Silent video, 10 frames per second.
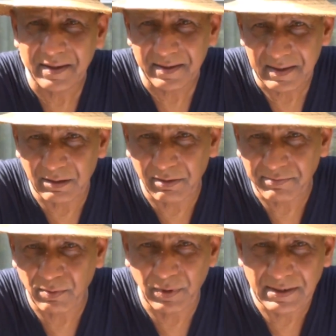Hello
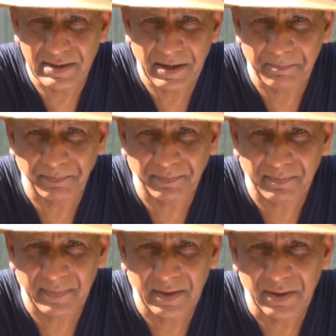everyone.
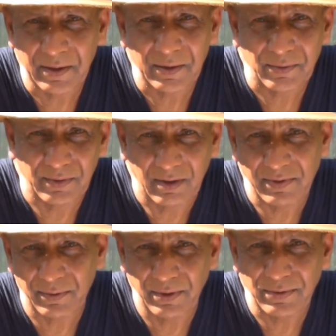Today
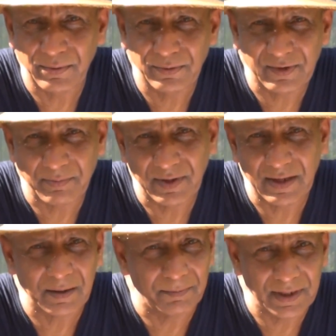we are going to do
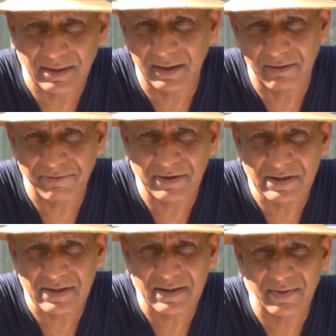something completely
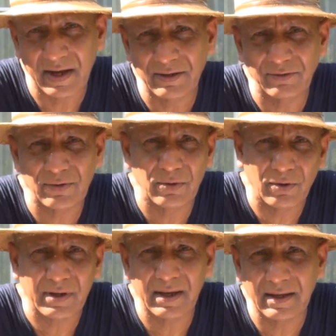different. That is to
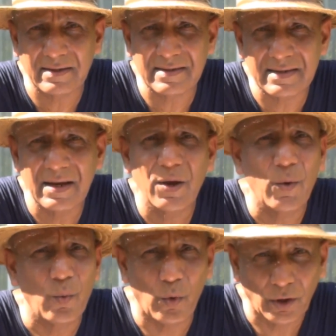look at
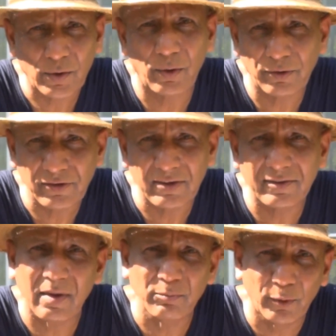what
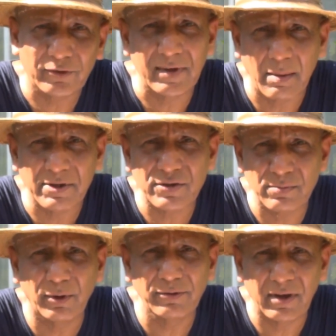causes most damage to
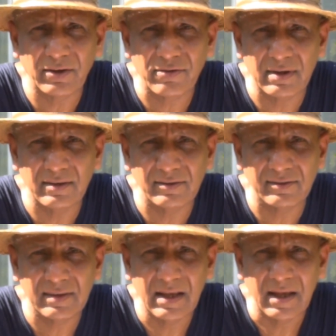bonsai
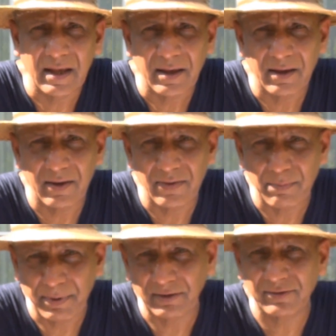trees,
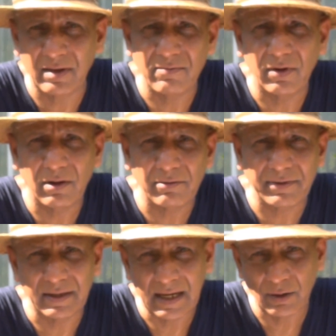the pests
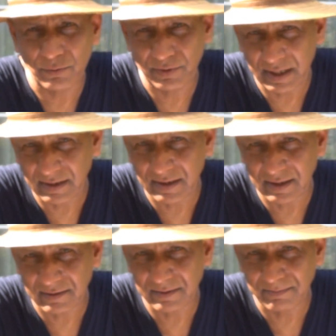involved and how to
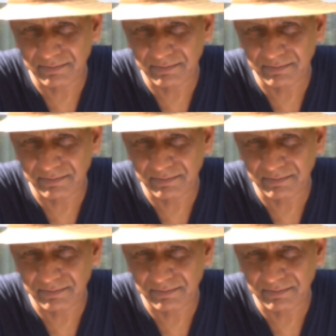eradicate them.